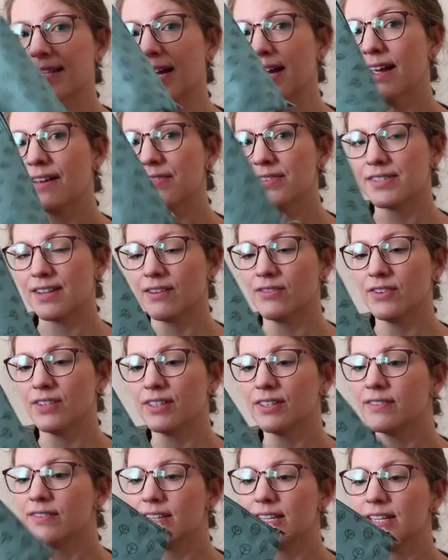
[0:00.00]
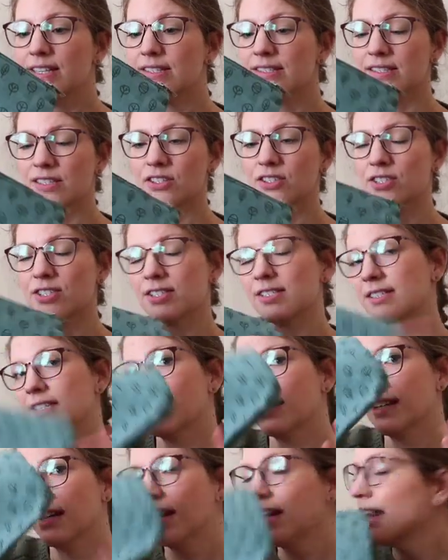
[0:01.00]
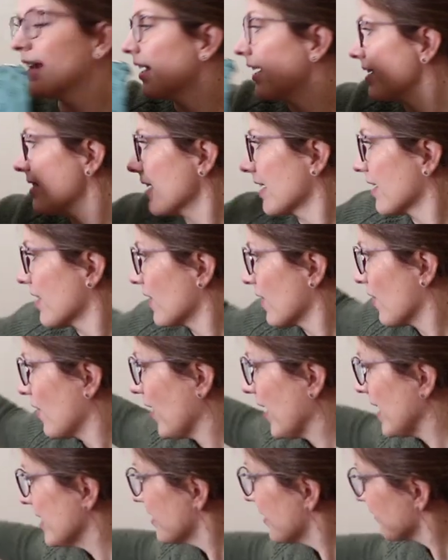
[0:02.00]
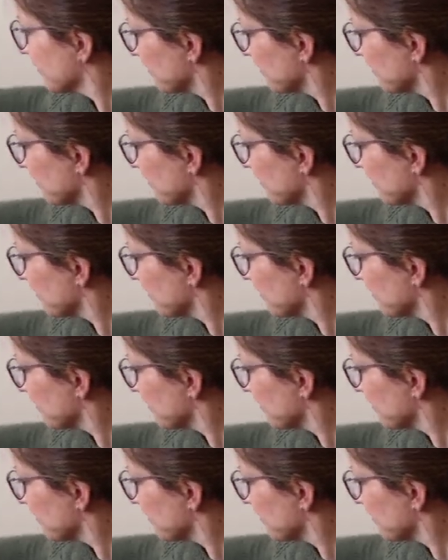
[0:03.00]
I have several of these. They're just, like I said, they're great.